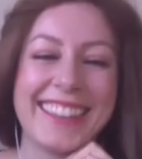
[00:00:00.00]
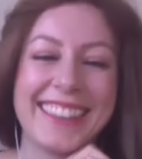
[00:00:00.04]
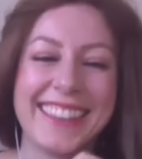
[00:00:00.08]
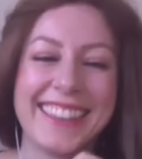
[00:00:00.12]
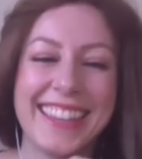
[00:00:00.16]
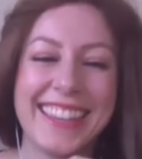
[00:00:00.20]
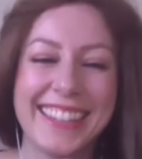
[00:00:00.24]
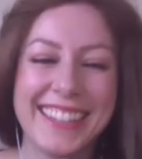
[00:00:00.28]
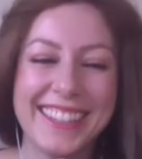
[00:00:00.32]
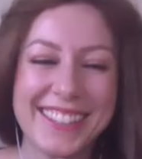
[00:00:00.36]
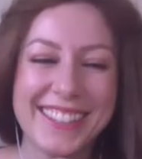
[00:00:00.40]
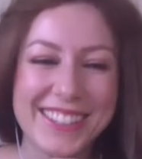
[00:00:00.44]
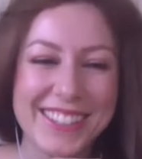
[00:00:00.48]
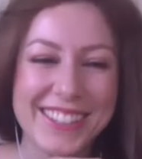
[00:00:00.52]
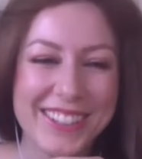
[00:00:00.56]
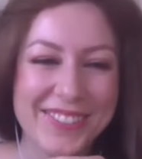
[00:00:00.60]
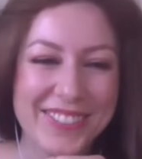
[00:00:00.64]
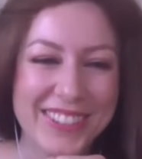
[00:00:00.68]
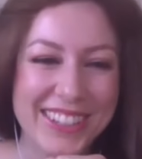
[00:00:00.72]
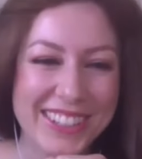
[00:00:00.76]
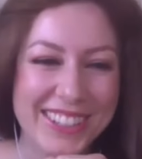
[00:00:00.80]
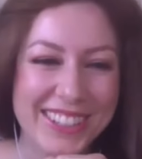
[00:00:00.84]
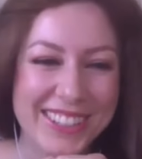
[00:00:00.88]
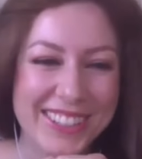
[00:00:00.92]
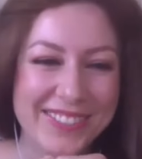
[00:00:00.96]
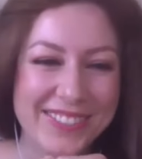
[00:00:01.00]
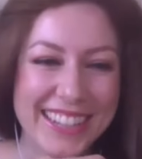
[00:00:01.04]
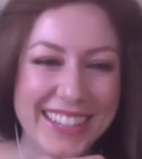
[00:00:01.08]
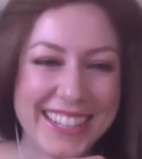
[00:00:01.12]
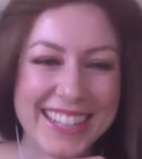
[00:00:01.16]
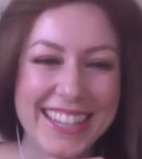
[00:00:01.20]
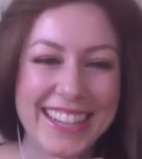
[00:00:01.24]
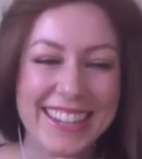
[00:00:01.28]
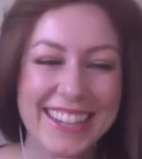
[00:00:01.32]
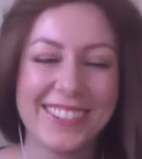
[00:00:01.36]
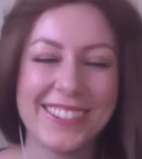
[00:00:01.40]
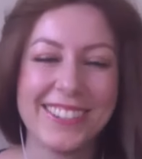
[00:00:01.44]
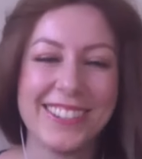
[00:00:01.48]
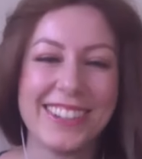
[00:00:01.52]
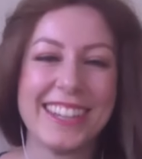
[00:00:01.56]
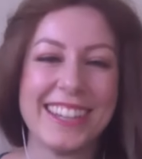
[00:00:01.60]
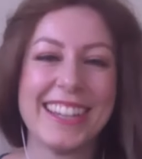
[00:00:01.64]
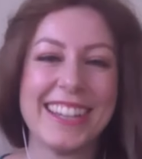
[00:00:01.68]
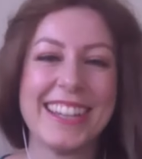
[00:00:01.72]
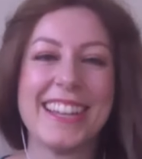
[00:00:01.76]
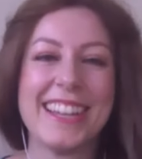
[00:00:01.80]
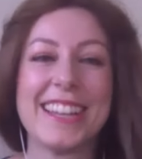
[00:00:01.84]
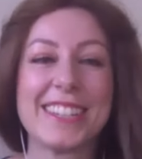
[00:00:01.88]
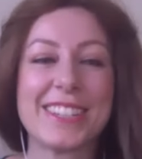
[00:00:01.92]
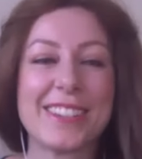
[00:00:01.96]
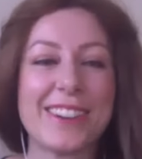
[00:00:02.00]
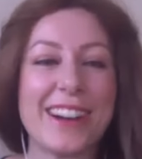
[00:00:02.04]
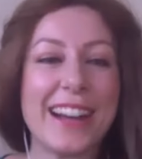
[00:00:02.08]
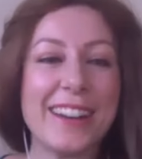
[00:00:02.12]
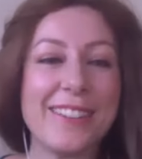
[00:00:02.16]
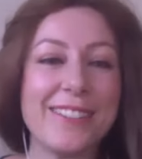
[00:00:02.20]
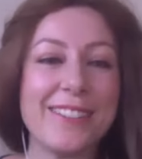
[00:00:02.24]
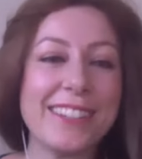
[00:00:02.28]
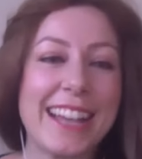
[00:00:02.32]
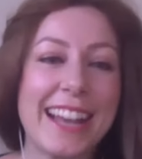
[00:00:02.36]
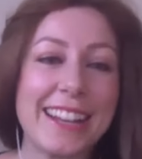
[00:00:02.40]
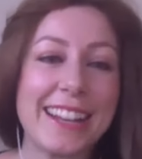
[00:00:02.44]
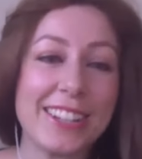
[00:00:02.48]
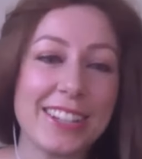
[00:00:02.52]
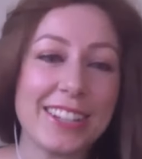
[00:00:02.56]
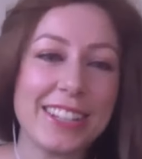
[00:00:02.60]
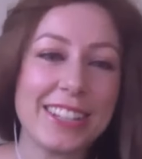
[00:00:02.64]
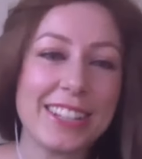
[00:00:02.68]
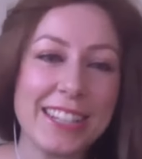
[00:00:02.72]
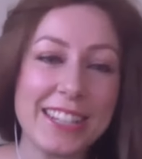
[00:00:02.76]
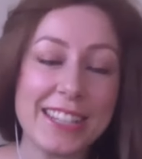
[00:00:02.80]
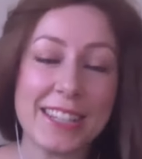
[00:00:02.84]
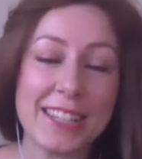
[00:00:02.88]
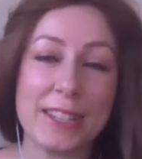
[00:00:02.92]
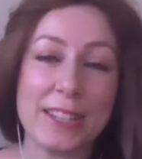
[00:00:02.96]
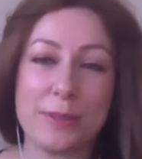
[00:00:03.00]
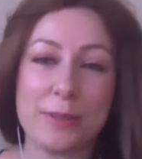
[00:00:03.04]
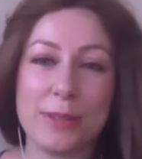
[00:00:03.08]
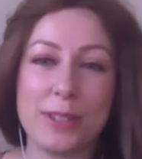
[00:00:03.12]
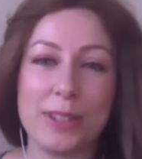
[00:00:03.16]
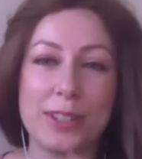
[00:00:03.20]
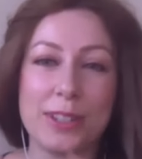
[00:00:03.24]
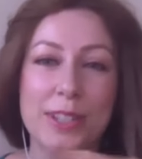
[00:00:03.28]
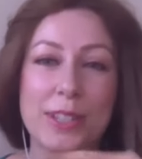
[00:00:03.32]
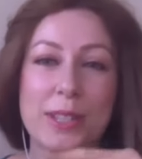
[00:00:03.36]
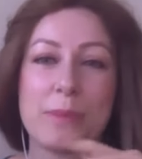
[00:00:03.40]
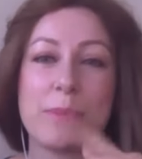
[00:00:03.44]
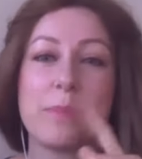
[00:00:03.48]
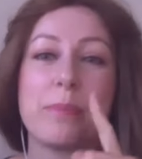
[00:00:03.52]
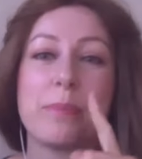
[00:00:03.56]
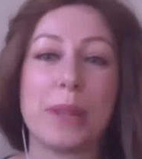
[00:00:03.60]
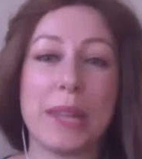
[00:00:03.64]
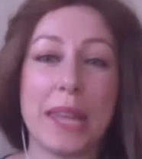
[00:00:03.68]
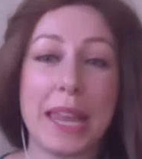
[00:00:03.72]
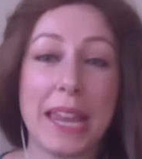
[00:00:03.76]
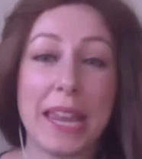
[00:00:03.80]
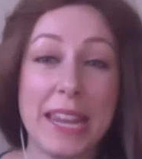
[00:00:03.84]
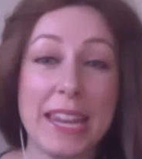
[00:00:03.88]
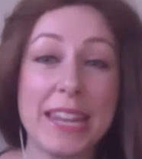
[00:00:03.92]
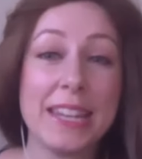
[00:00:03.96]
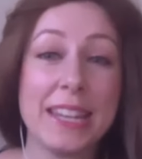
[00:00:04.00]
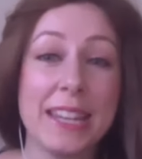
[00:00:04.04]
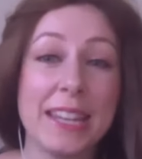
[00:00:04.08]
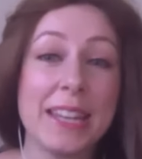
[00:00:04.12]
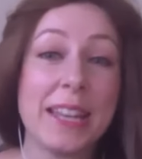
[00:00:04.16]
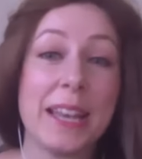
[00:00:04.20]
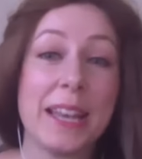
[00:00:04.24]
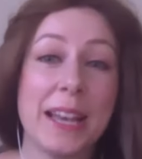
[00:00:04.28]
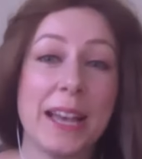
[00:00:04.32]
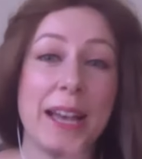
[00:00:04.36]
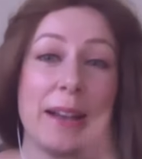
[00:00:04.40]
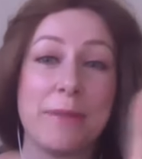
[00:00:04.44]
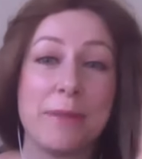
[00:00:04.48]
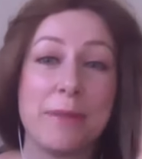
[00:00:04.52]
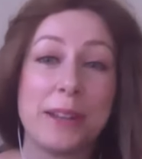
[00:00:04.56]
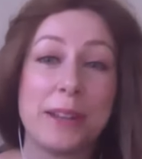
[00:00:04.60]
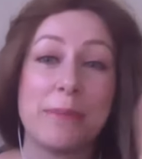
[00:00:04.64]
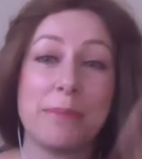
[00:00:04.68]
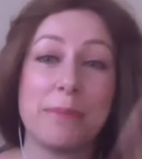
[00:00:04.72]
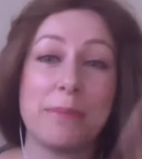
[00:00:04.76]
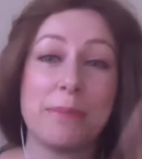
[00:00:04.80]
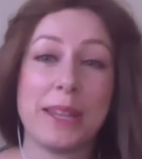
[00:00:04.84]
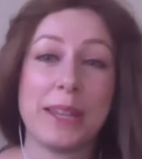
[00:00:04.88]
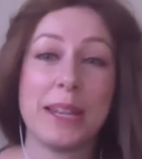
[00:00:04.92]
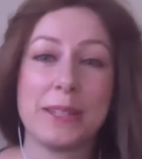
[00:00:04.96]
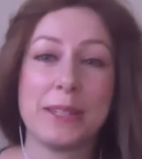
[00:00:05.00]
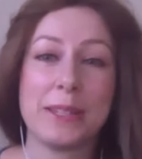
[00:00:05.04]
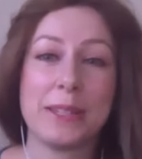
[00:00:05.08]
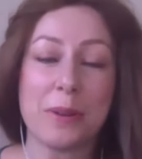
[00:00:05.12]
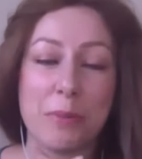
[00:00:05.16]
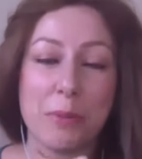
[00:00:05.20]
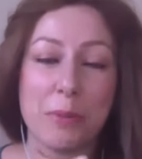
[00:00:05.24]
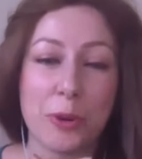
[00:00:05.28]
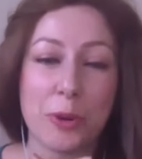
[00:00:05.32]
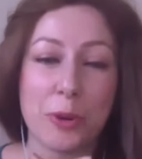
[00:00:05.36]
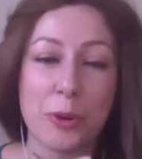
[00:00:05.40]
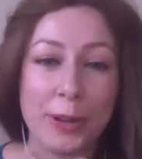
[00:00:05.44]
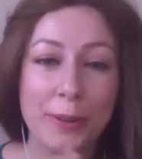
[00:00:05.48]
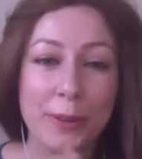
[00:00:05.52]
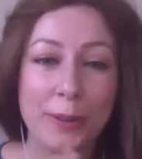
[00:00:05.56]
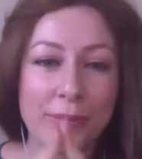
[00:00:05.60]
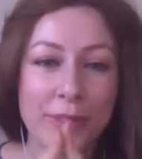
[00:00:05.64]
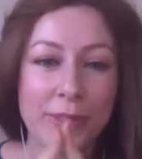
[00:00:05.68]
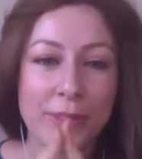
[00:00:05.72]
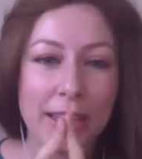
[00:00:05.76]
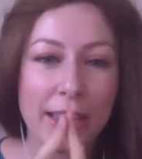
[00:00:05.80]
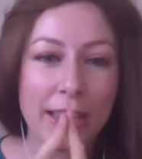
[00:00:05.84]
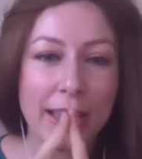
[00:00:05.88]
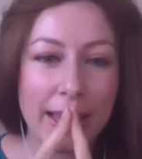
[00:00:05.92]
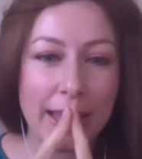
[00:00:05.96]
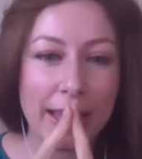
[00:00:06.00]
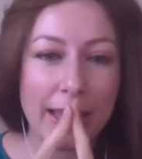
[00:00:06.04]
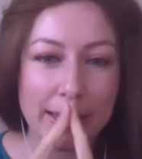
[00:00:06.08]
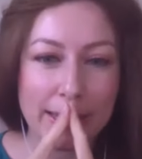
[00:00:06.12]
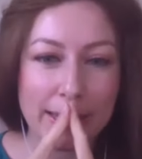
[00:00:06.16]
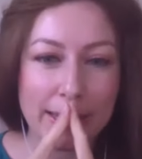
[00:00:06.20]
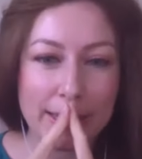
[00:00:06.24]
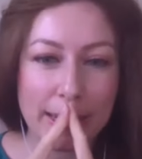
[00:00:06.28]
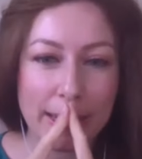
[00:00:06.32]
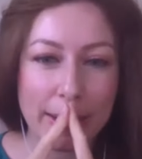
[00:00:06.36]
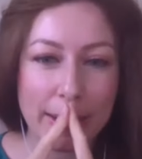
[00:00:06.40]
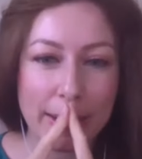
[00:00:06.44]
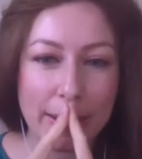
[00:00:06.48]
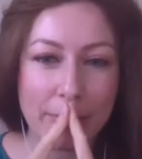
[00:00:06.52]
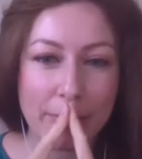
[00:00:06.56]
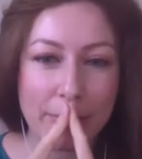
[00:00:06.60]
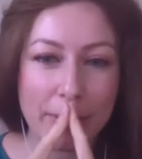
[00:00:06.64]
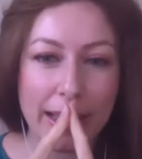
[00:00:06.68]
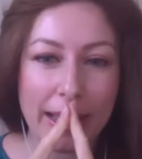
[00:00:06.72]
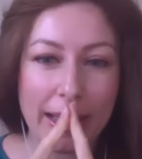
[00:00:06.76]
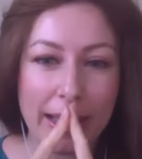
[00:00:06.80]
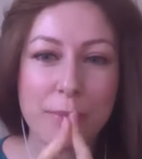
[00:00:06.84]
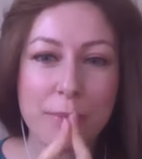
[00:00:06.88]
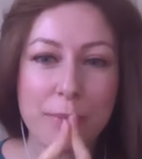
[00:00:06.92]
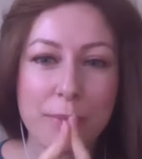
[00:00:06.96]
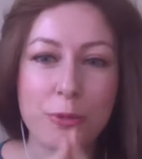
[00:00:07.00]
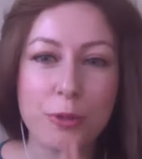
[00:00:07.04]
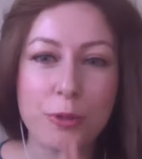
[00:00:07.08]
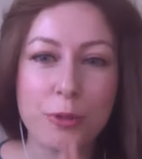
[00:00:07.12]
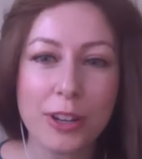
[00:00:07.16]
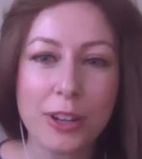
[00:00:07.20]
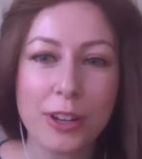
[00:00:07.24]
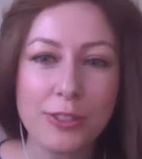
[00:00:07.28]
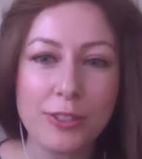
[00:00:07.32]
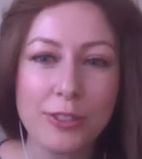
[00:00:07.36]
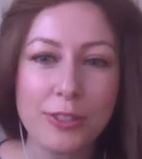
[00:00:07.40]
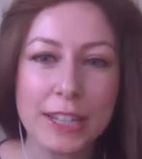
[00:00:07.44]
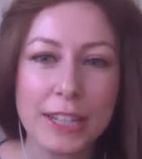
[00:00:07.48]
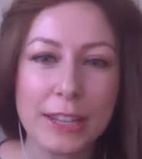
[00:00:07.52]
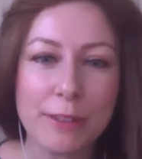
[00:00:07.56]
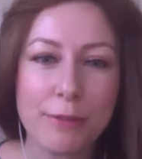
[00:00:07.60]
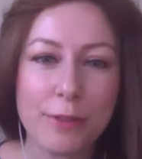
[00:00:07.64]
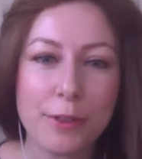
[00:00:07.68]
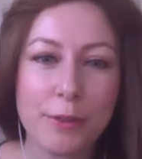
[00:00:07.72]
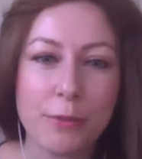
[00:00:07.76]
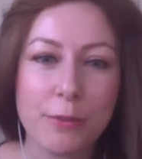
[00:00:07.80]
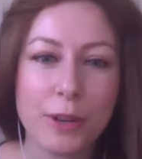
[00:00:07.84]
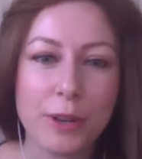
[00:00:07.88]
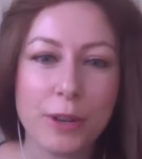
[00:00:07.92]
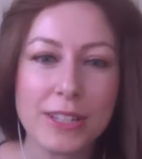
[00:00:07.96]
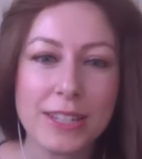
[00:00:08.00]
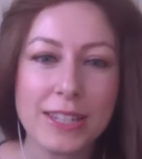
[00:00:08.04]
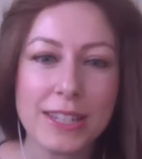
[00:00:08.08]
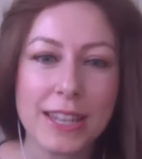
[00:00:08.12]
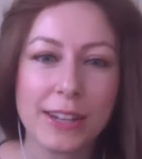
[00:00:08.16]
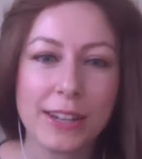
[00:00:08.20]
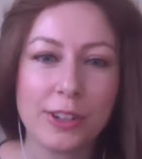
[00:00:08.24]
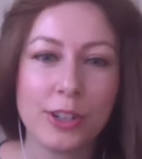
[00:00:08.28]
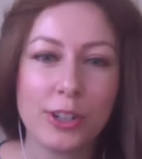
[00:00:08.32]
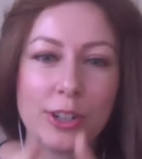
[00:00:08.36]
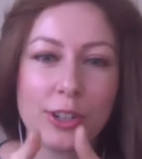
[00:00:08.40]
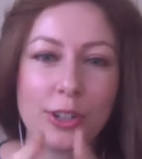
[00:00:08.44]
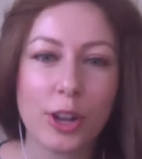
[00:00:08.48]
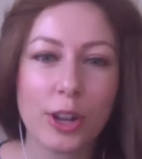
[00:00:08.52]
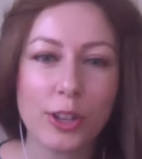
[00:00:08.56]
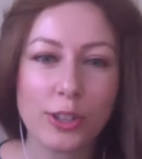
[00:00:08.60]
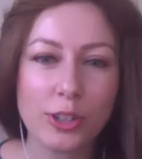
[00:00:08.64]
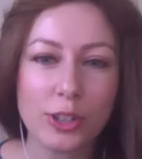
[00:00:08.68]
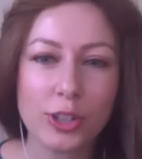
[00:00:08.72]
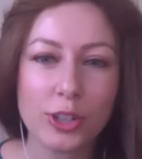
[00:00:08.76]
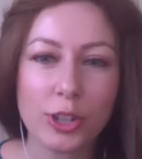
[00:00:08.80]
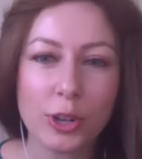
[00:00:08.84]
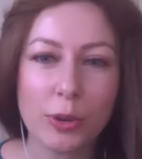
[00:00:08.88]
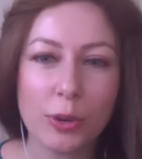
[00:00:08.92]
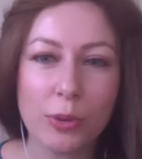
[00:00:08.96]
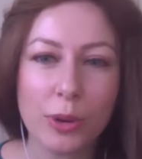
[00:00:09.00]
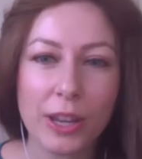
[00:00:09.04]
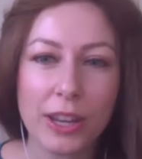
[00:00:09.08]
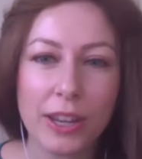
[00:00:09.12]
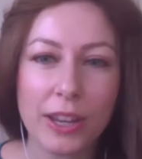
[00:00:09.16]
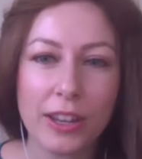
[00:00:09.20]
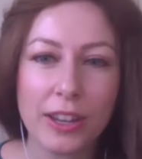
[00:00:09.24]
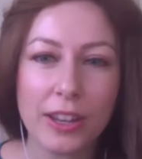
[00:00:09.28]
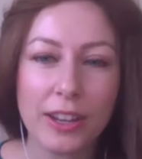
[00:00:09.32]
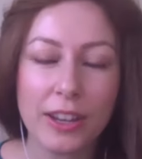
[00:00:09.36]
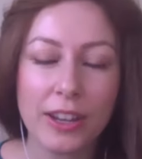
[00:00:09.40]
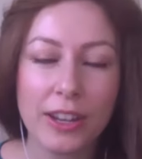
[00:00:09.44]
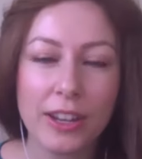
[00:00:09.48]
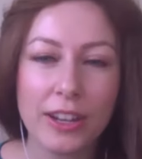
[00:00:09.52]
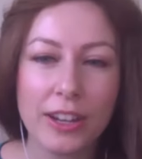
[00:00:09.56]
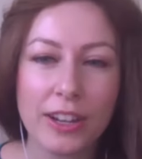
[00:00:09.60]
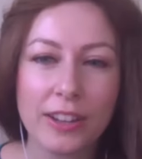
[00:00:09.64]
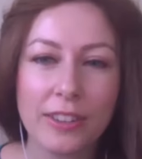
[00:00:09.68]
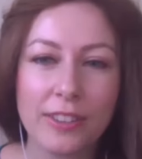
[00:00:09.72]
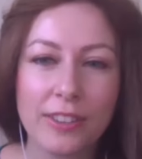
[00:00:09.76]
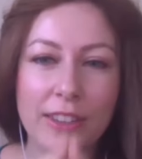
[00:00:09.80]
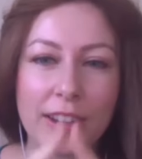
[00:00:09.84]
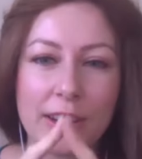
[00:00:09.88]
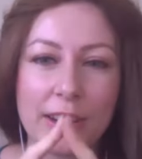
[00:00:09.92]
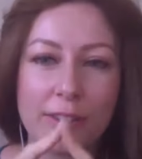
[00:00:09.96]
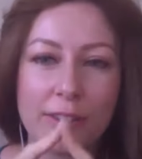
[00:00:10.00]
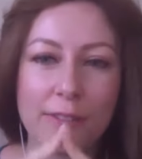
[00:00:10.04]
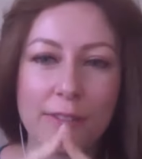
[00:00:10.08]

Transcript: Thank you so much, Marcelo. So I would actually, since we just played, I want to play some more. And um, I'm wondering if the ones that are not showing their